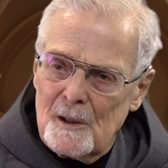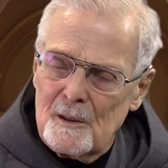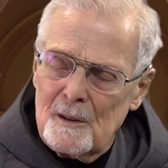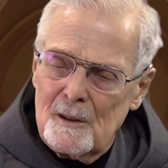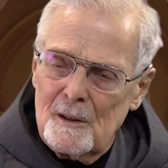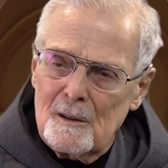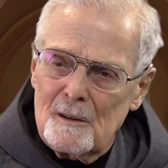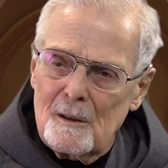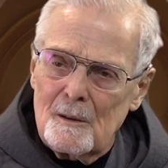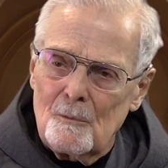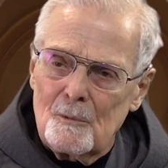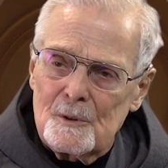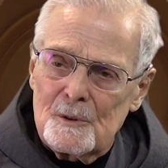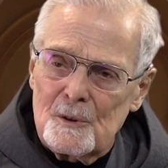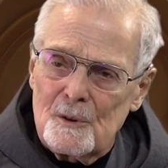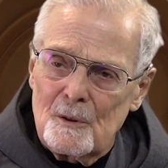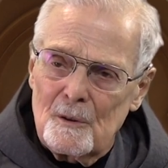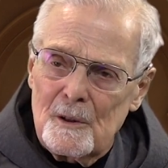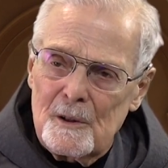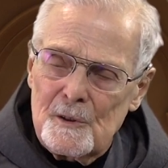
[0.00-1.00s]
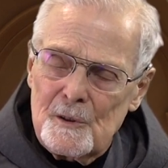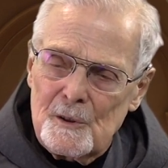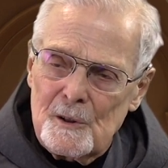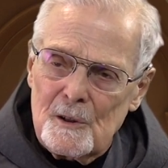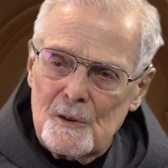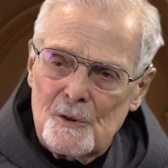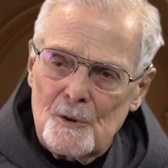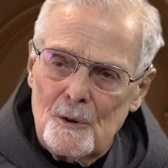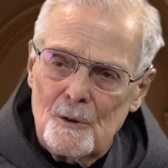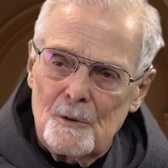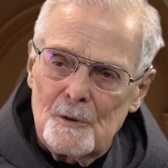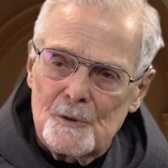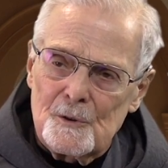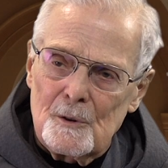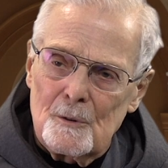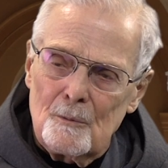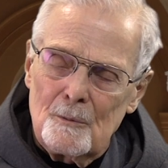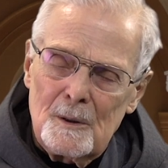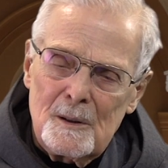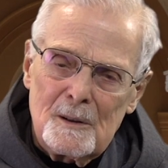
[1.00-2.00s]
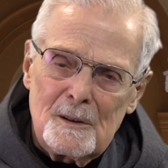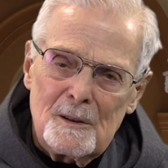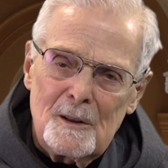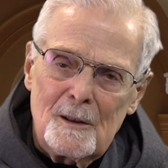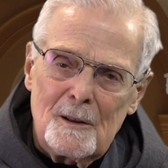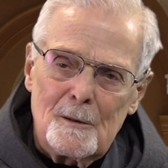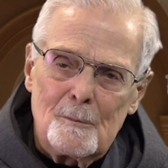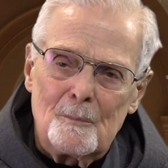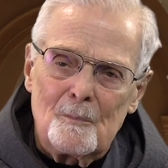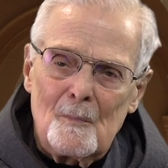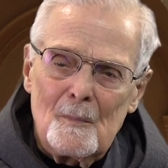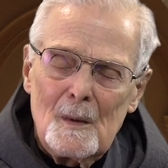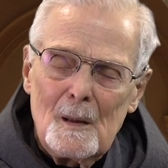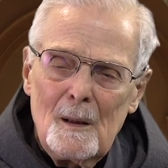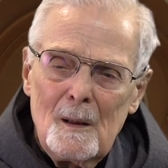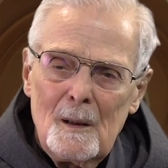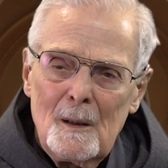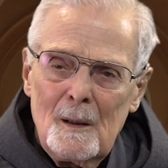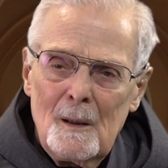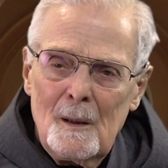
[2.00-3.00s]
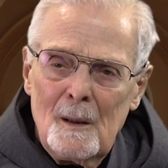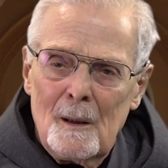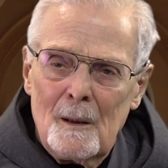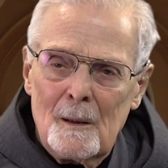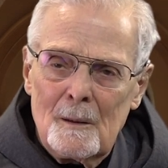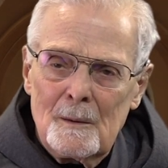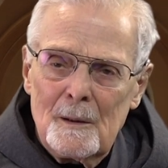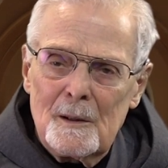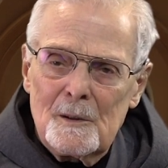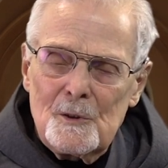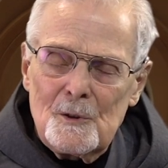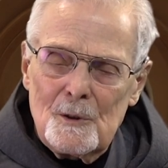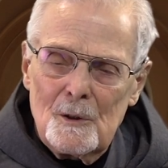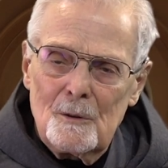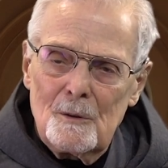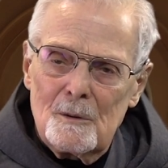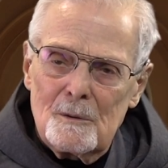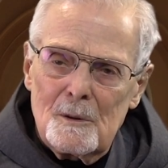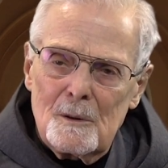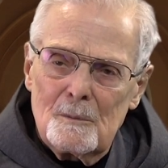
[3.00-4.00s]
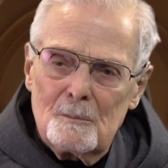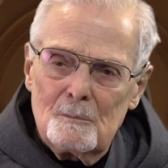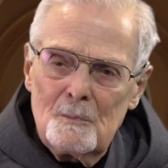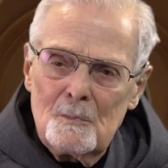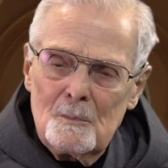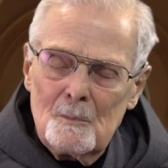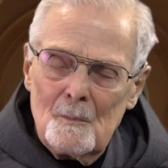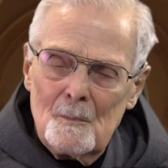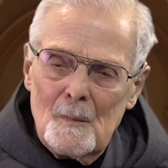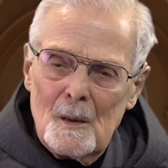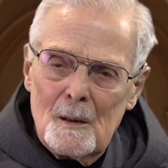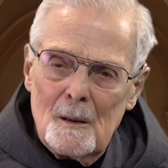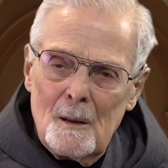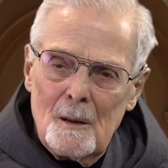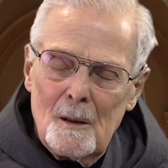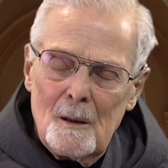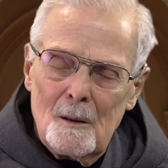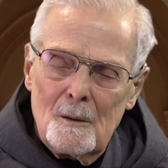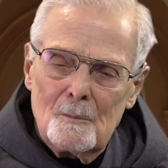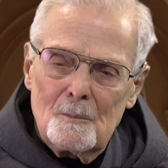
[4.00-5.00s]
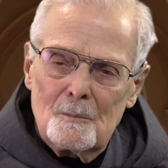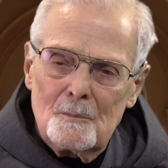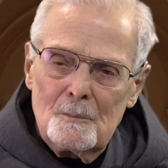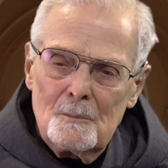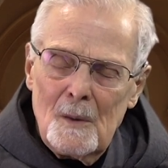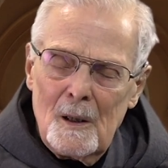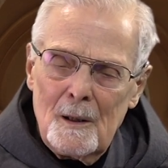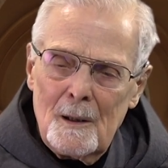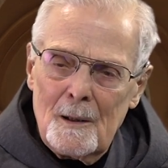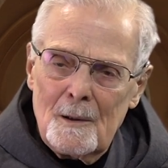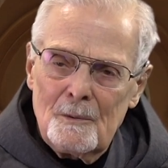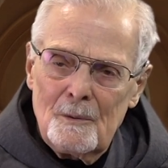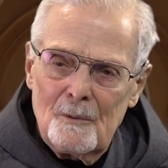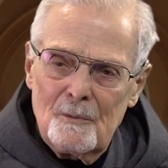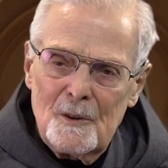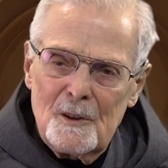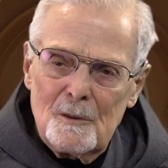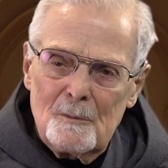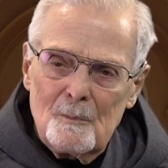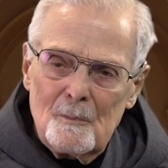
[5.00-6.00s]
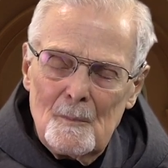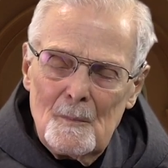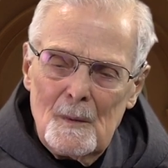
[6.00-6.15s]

I think it was 36 holes at one time, and they sold half of it